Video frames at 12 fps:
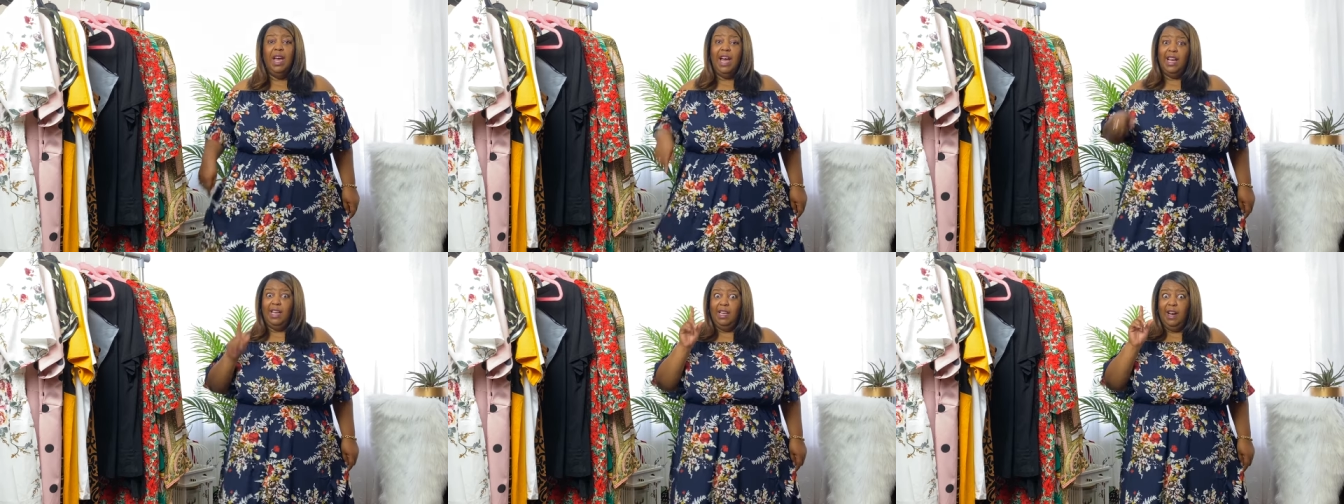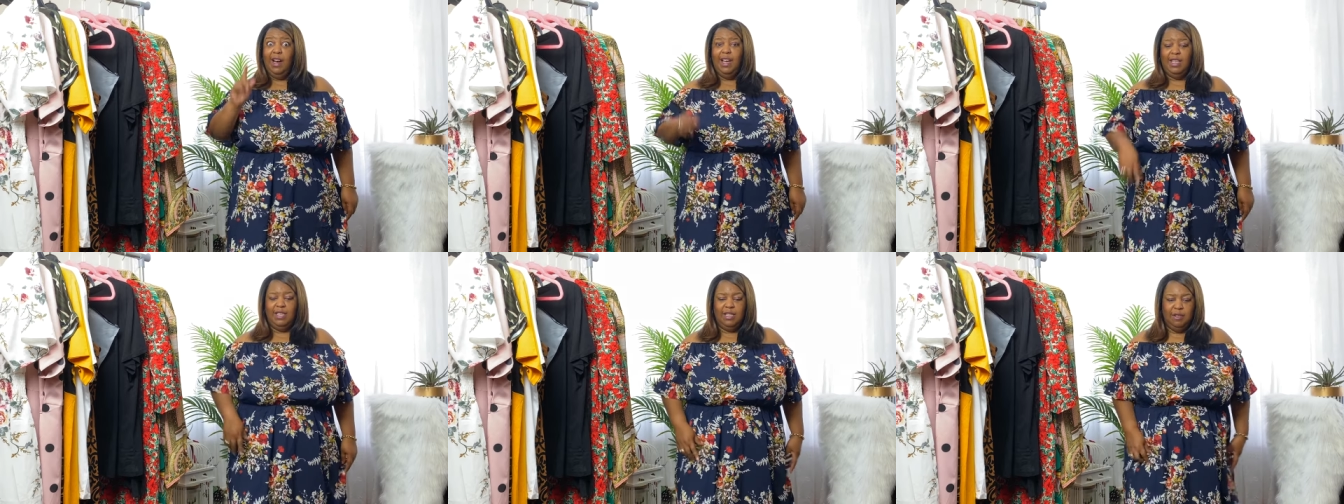And
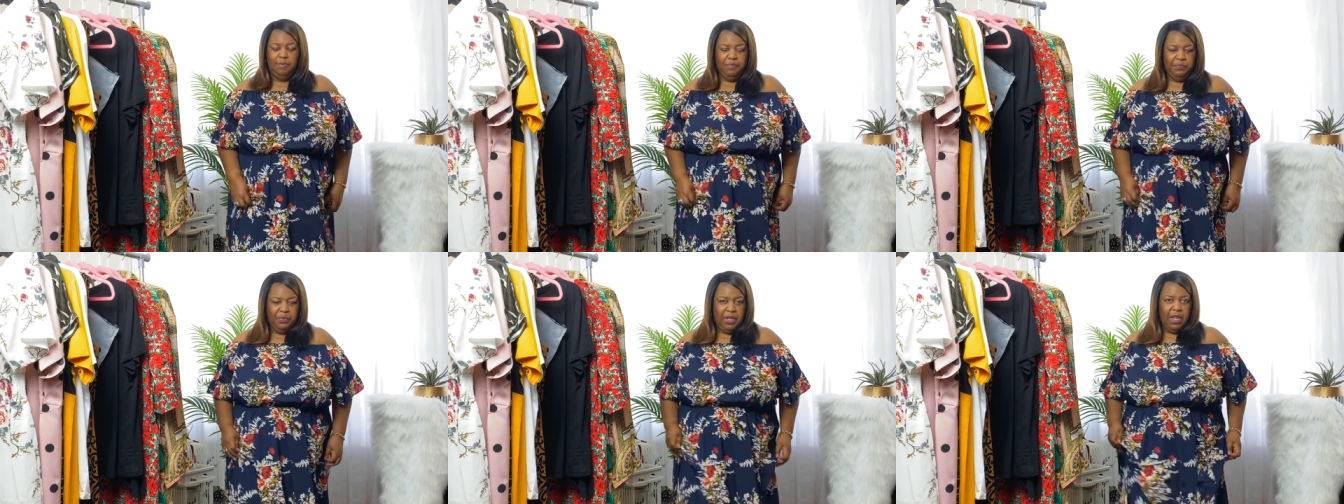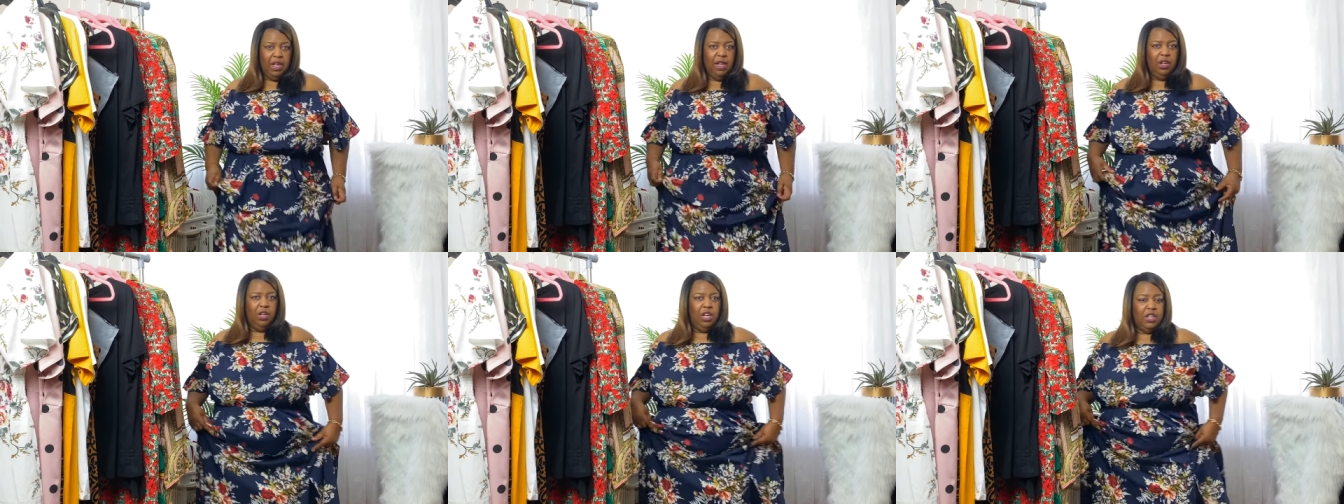guys,
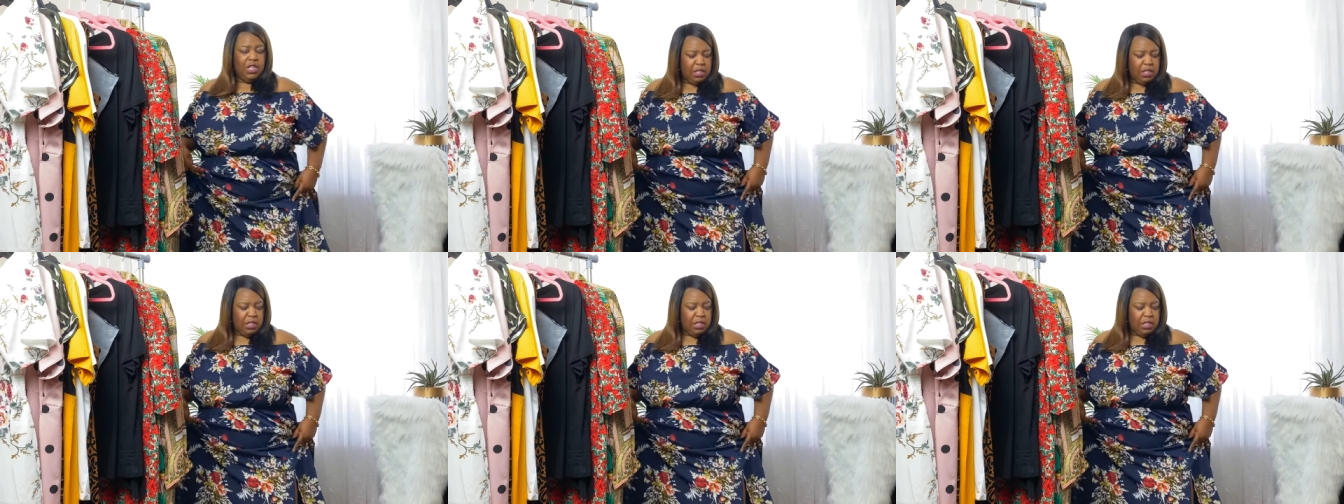look at the